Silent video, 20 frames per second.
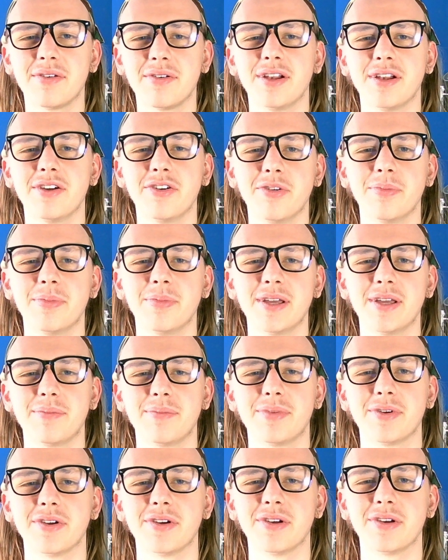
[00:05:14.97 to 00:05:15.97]
a little bit,
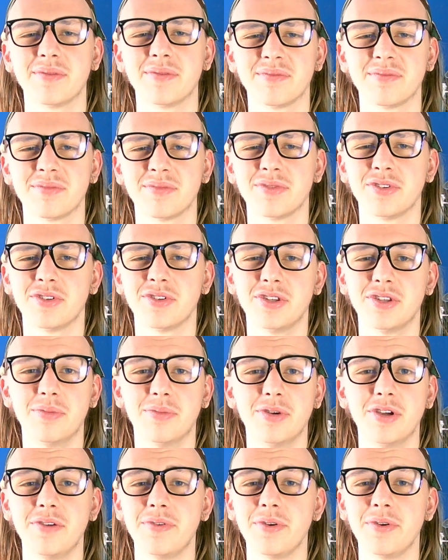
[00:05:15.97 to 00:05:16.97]
but the
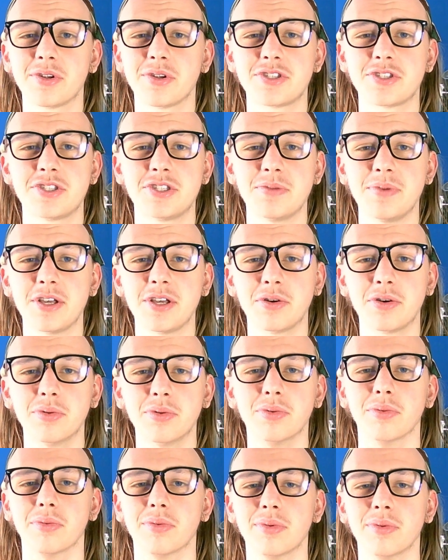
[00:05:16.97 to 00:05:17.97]
movie wanted to be
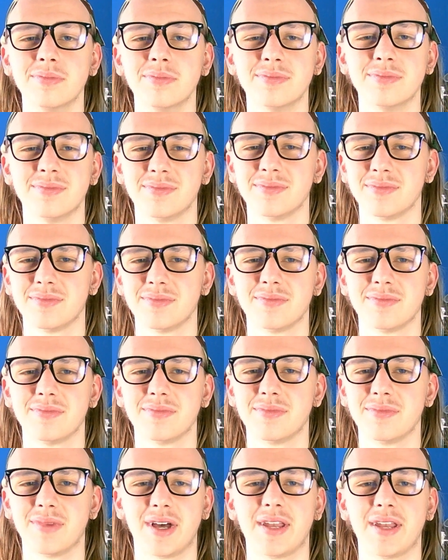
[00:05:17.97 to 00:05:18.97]
cool.
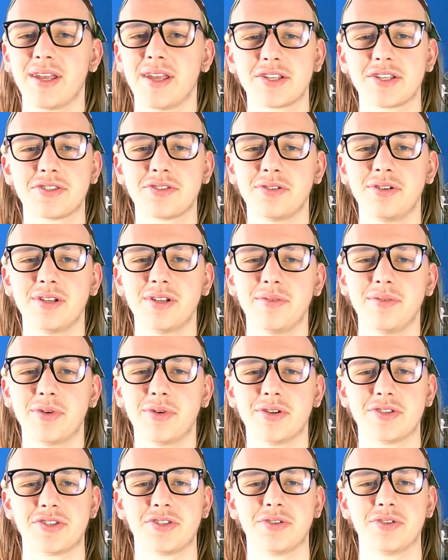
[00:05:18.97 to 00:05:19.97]
And that's all it
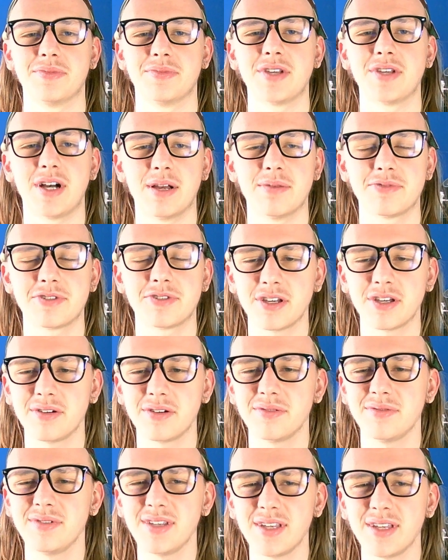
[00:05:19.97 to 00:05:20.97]
was sometimes.
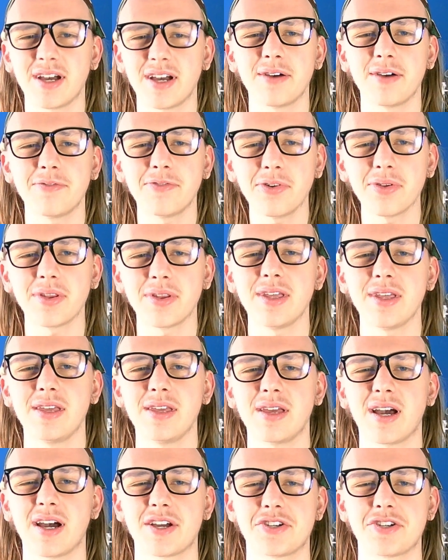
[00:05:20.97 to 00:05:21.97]
So, yeah, I thought
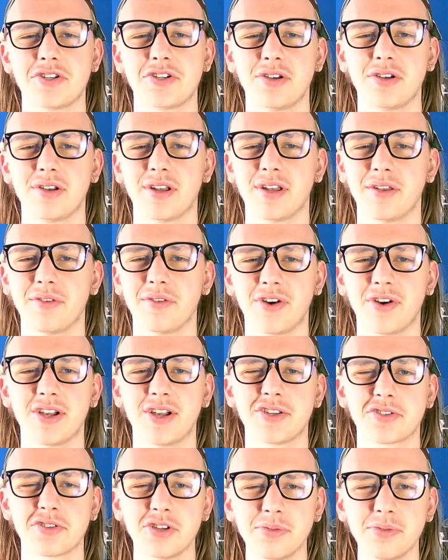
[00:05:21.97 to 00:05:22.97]
the action and the
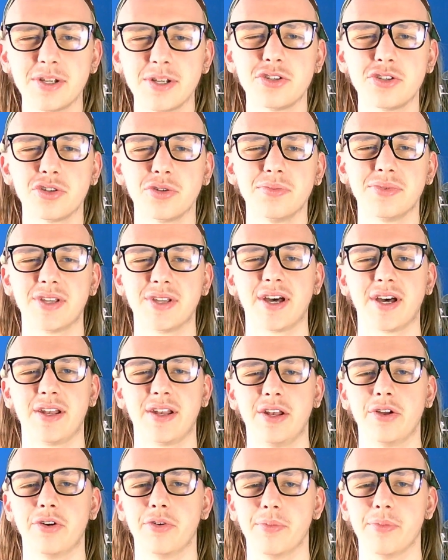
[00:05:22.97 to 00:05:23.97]
violence could have been dumbed down a
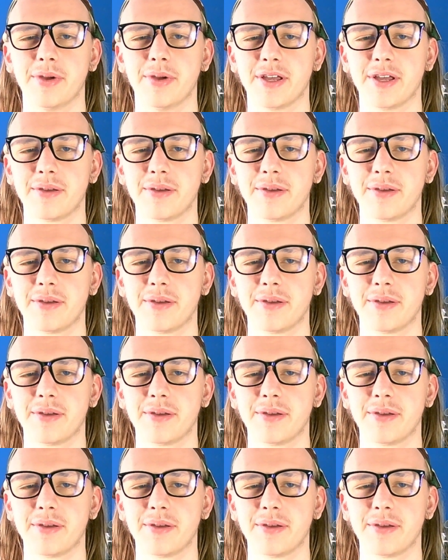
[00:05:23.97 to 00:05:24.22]
little bit.